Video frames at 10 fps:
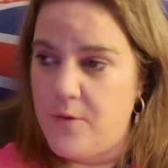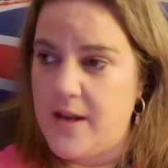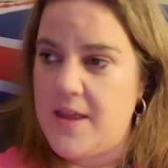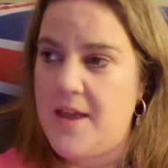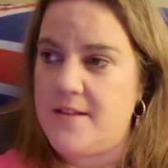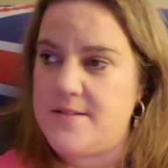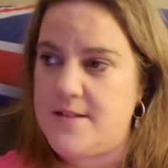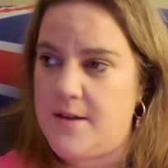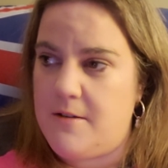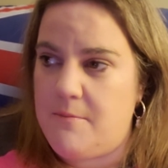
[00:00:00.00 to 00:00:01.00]
Want to get
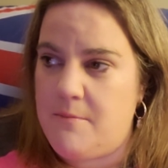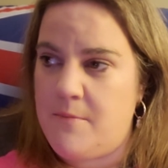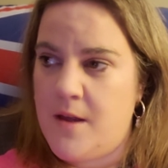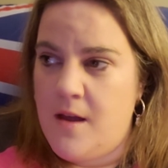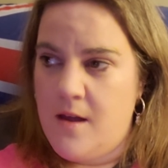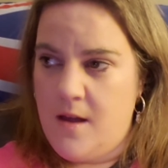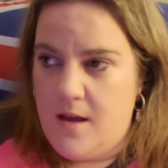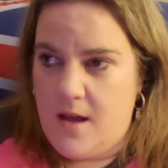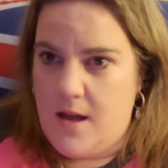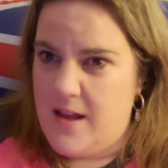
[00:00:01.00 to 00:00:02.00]
some
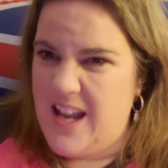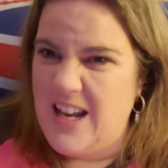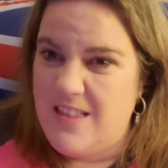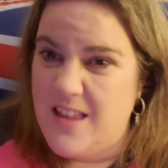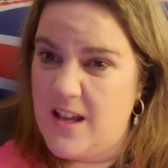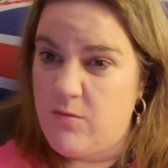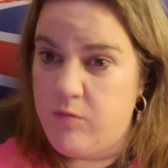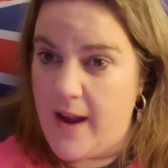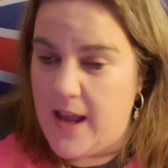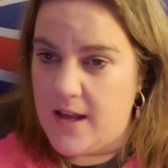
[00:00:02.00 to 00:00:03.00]
uh, anything
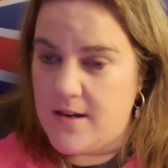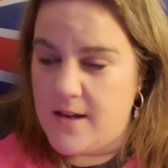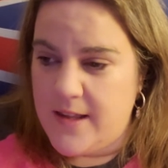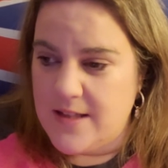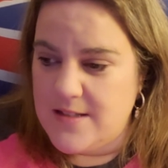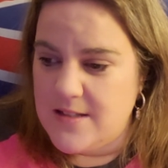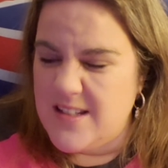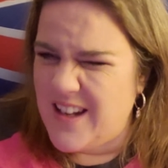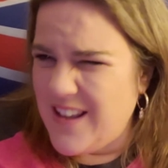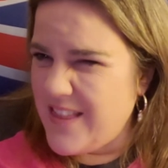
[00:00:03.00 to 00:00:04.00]
red. I guess it's
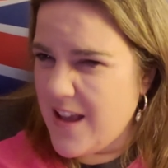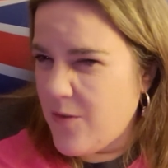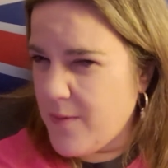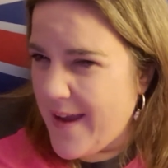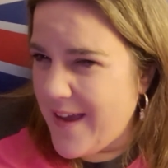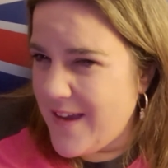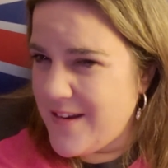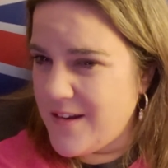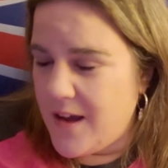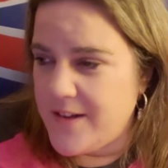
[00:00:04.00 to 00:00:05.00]
anything
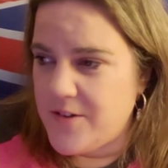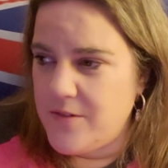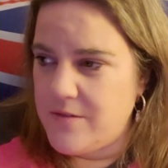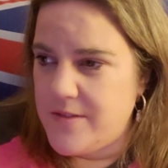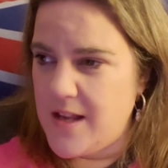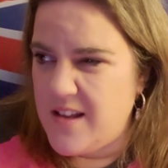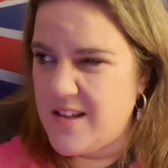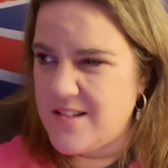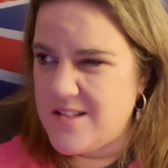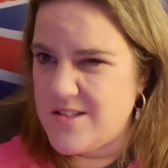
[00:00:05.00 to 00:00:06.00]
red. I don't think
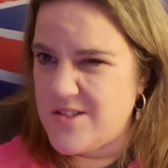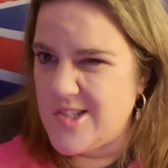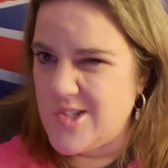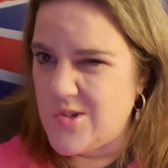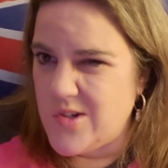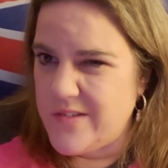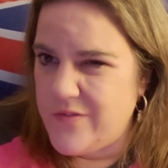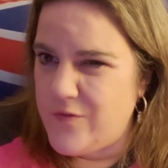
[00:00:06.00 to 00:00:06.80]
it's sort of